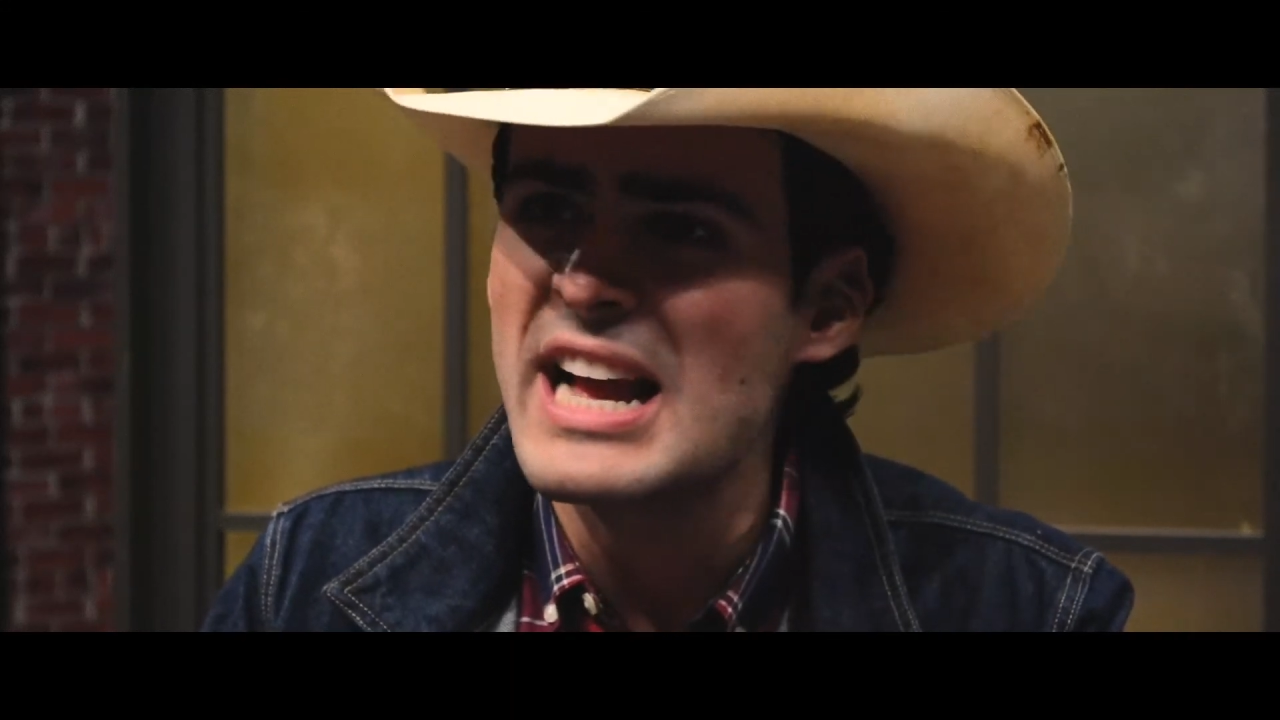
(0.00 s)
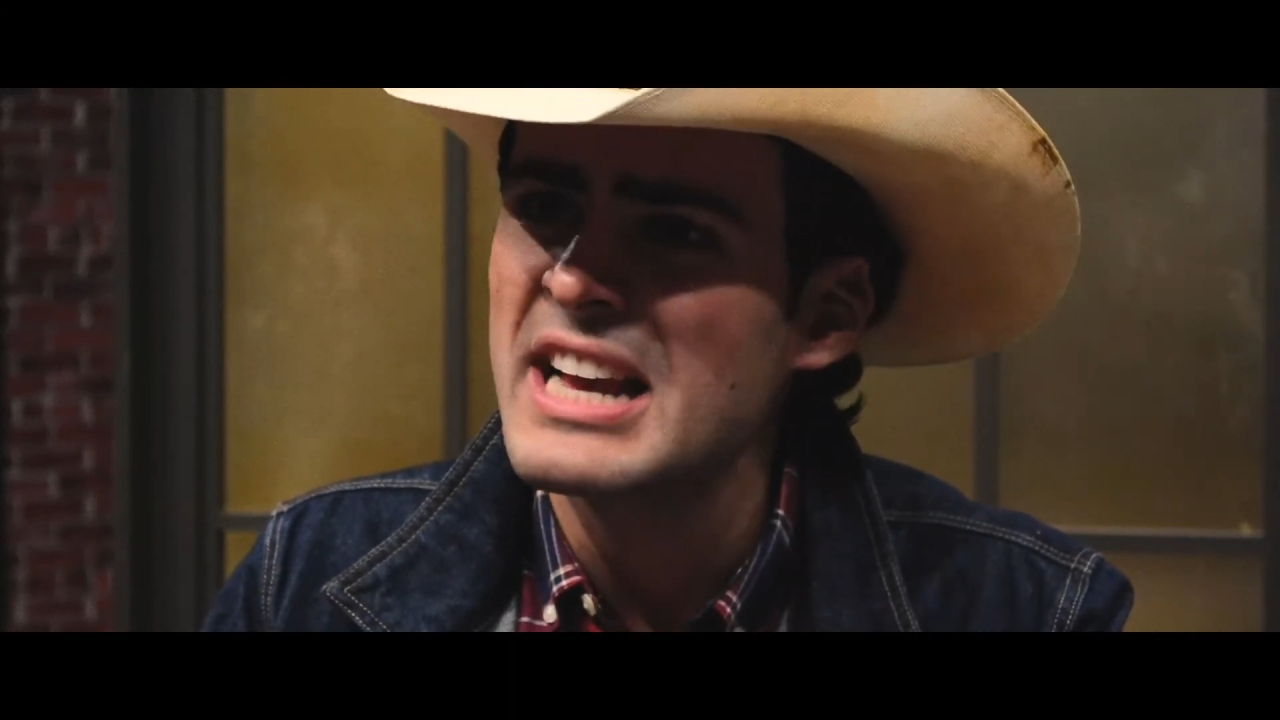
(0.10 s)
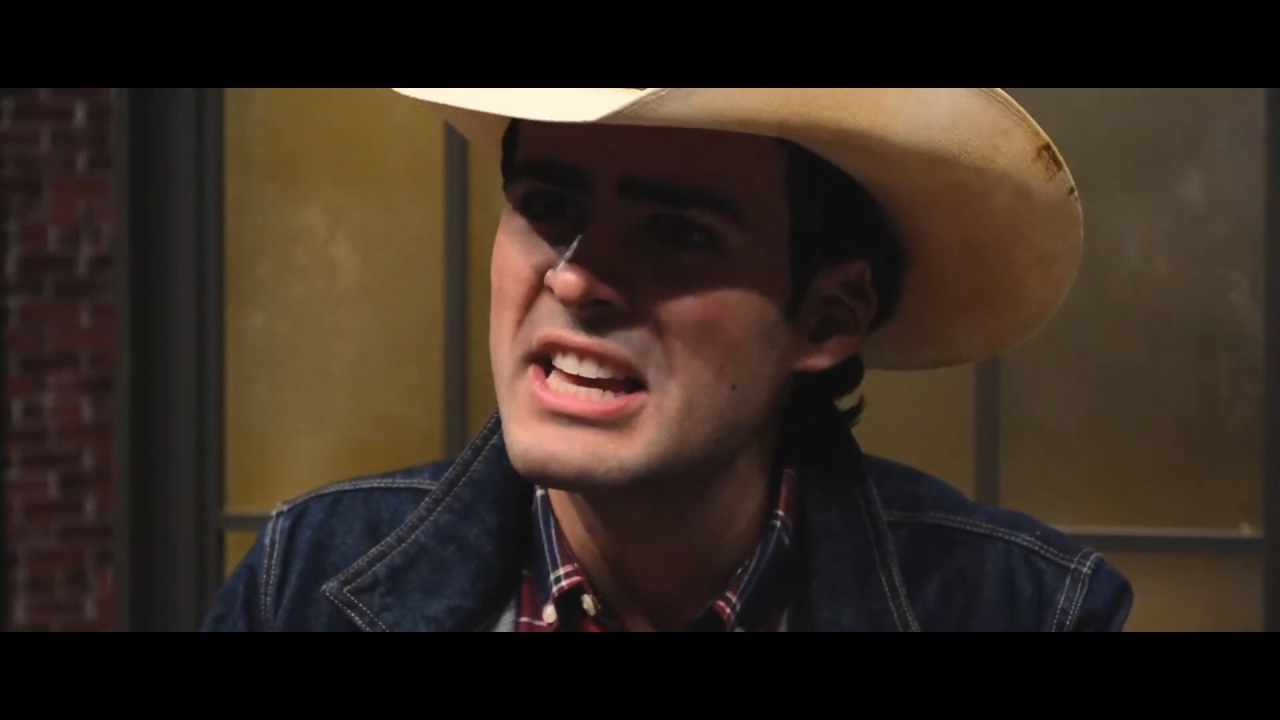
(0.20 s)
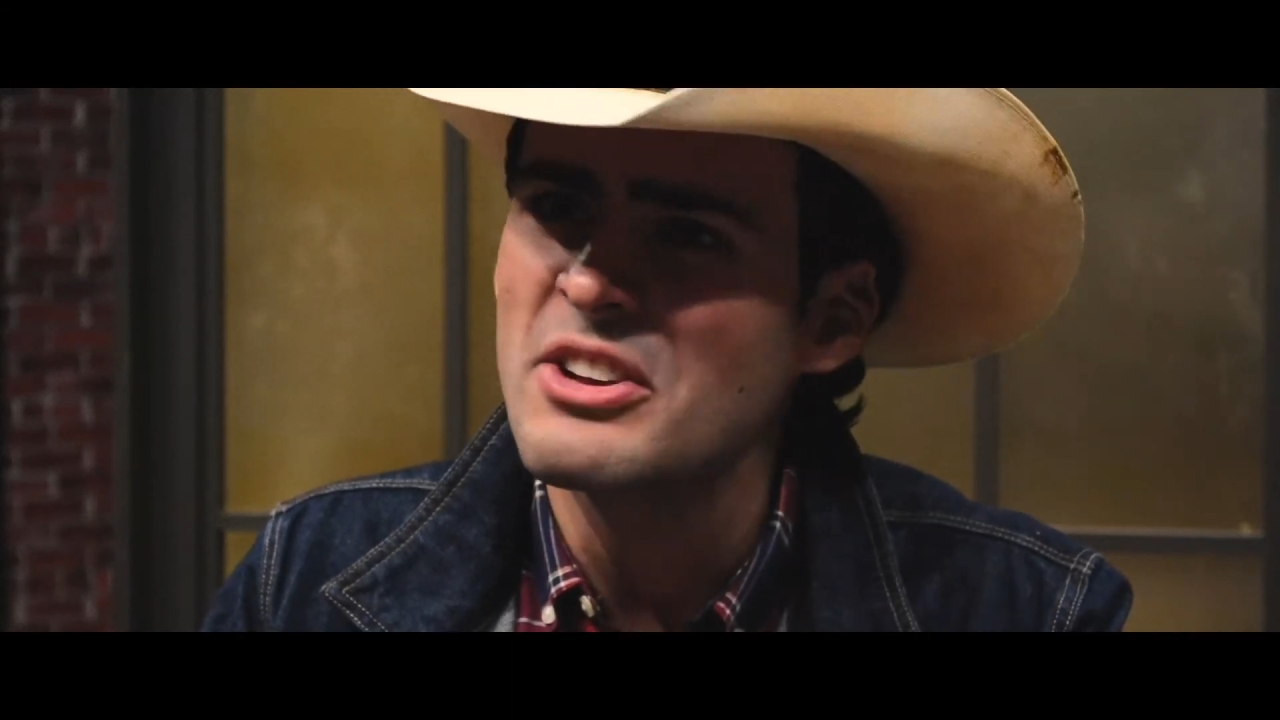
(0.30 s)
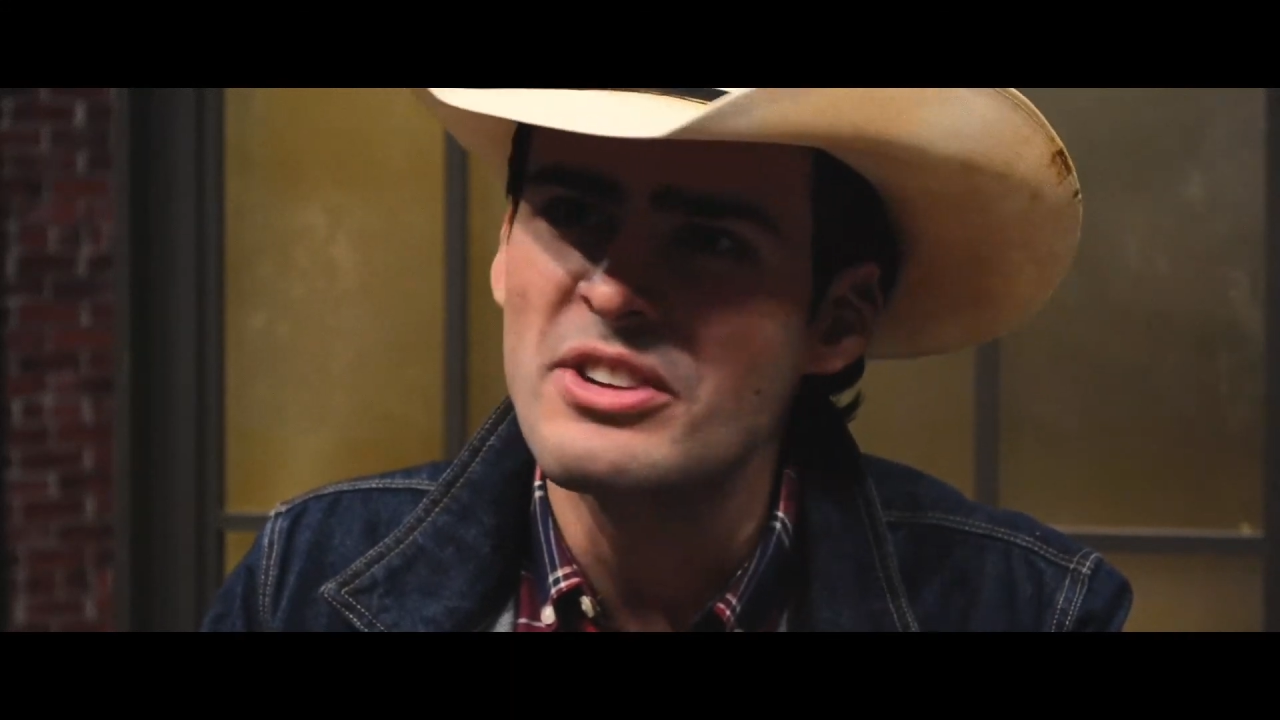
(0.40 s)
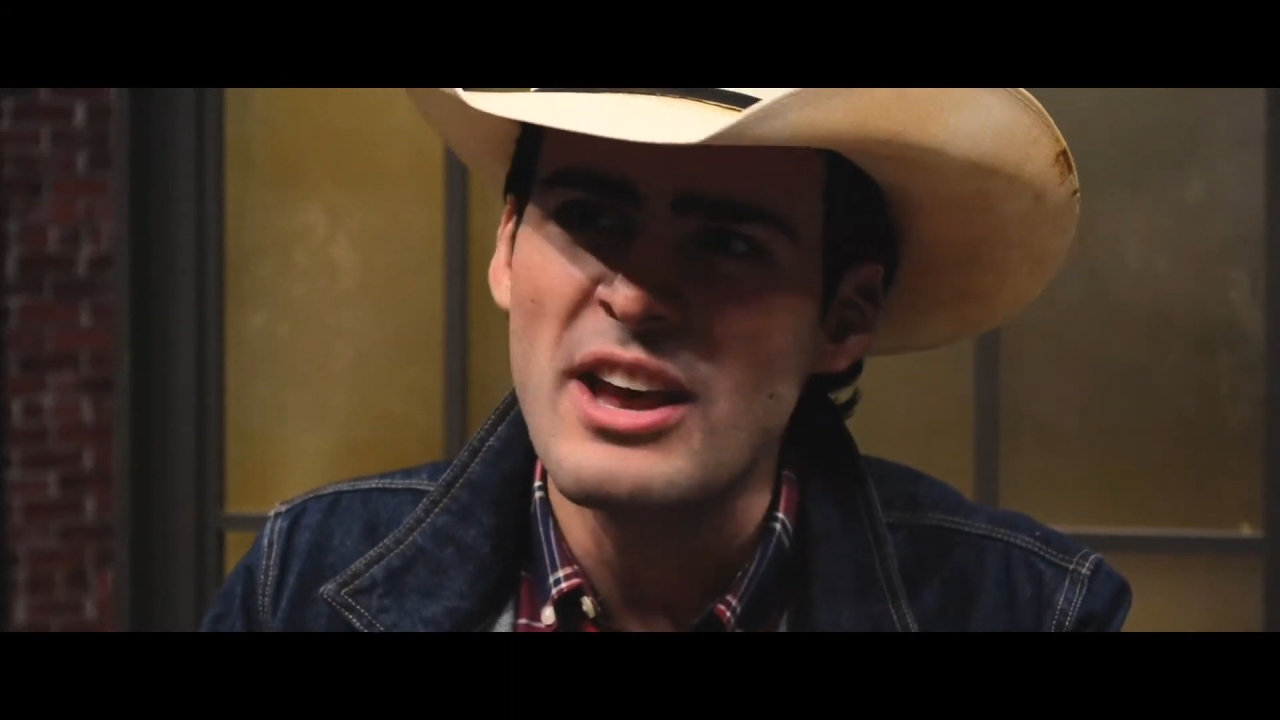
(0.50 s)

I killed